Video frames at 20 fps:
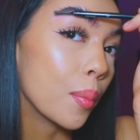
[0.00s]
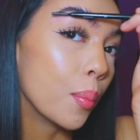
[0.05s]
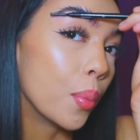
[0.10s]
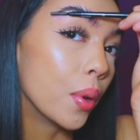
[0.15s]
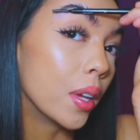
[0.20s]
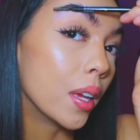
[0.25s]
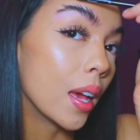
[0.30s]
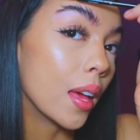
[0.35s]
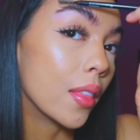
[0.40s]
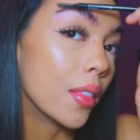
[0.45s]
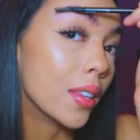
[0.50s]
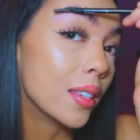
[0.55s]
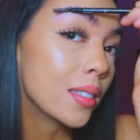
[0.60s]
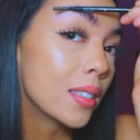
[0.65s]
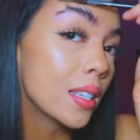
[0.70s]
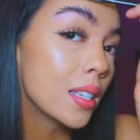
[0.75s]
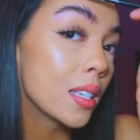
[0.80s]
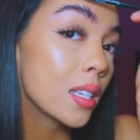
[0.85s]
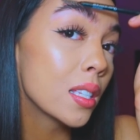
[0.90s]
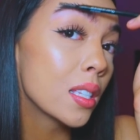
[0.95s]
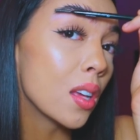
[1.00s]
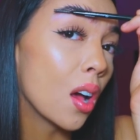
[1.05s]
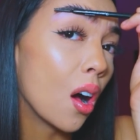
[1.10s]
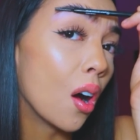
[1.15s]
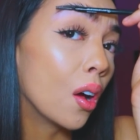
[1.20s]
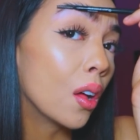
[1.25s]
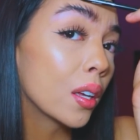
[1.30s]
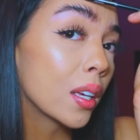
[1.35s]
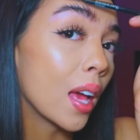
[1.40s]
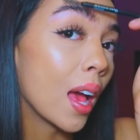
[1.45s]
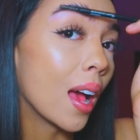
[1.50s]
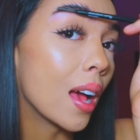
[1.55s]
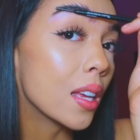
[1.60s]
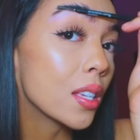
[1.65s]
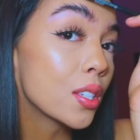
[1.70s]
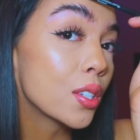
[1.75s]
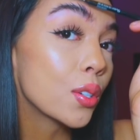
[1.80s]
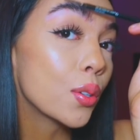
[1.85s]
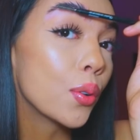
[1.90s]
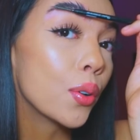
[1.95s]
But yeah, this is all
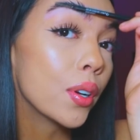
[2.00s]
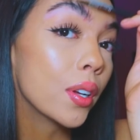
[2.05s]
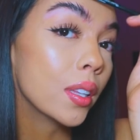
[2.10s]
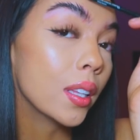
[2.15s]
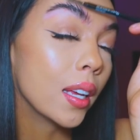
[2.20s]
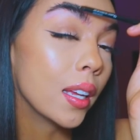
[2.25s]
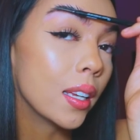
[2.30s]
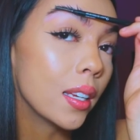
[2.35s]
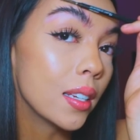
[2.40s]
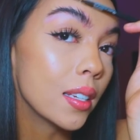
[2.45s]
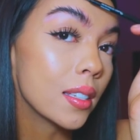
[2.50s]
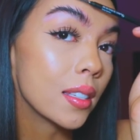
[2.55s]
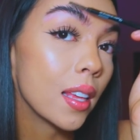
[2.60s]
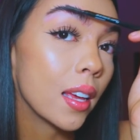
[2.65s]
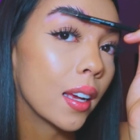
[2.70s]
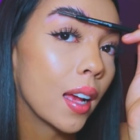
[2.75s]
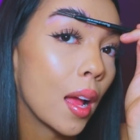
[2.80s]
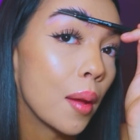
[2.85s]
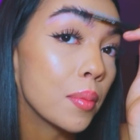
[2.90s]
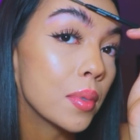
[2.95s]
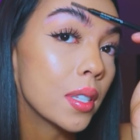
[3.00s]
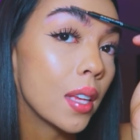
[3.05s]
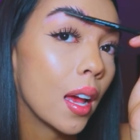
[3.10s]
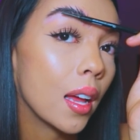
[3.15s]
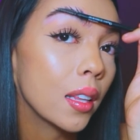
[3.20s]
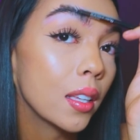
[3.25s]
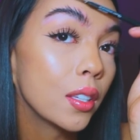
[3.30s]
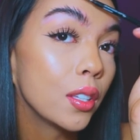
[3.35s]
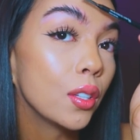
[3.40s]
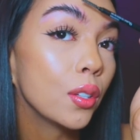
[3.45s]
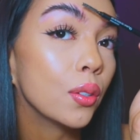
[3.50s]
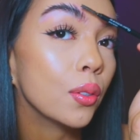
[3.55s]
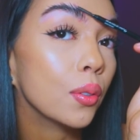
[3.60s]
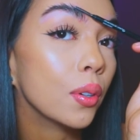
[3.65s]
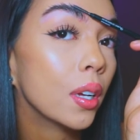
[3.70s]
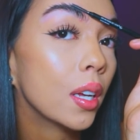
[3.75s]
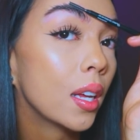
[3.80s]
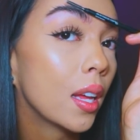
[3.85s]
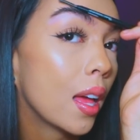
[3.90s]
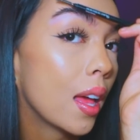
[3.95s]
castor oil, ladies. Like, I'm telling
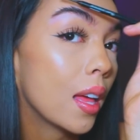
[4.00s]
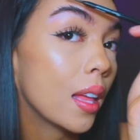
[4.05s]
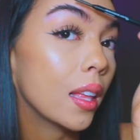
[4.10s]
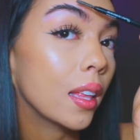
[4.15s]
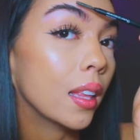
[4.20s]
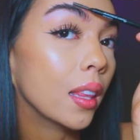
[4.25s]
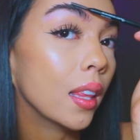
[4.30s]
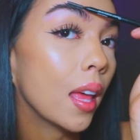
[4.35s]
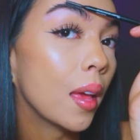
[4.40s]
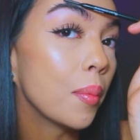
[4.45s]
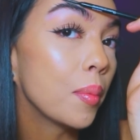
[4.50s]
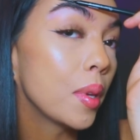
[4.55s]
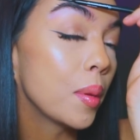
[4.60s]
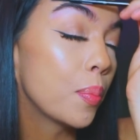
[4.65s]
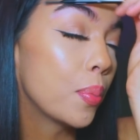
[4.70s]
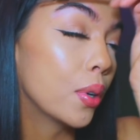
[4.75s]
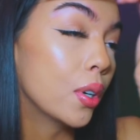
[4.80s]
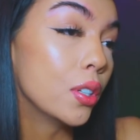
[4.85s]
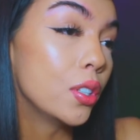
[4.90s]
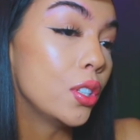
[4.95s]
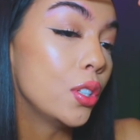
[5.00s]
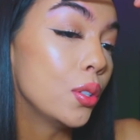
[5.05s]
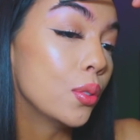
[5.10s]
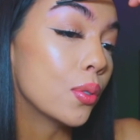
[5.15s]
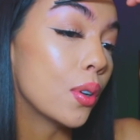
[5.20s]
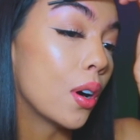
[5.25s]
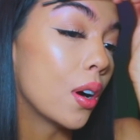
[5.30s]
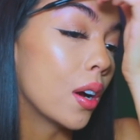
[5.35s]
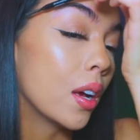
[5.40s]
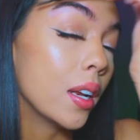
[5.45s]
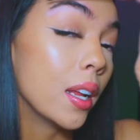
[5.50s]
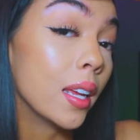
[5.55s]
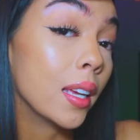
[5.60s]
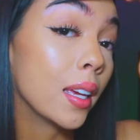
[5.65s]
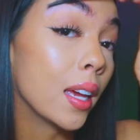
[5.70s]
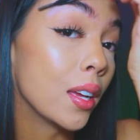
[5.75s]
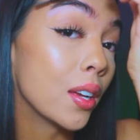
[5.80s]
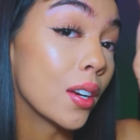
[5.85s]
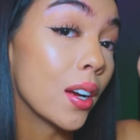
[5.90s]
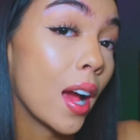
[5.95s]
you. Let me put you on and
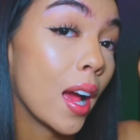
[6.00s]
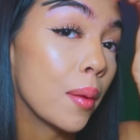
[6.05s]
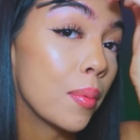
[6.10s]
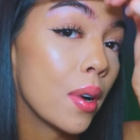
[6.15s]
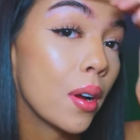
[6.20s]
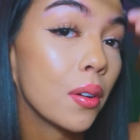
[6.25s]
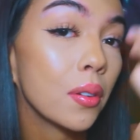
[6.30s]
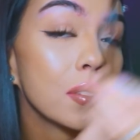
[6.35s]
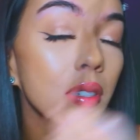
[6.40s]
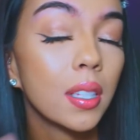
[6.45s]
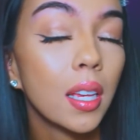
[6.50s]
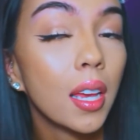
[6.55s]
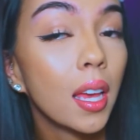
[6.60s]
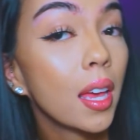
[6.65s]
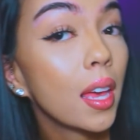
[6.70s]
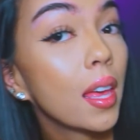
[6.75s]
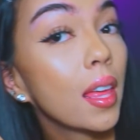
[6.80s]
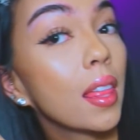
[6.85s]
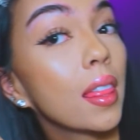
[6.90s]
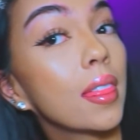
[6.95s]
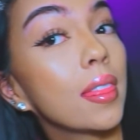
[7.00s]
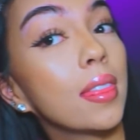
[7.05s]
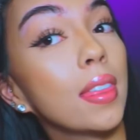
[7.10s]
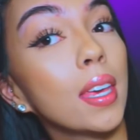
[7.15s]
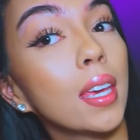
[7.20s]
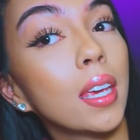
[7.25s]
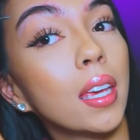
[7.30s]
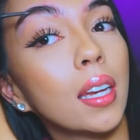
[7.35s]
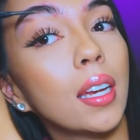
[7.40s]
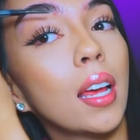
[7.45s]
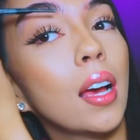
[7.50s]
get your eyebrows thick and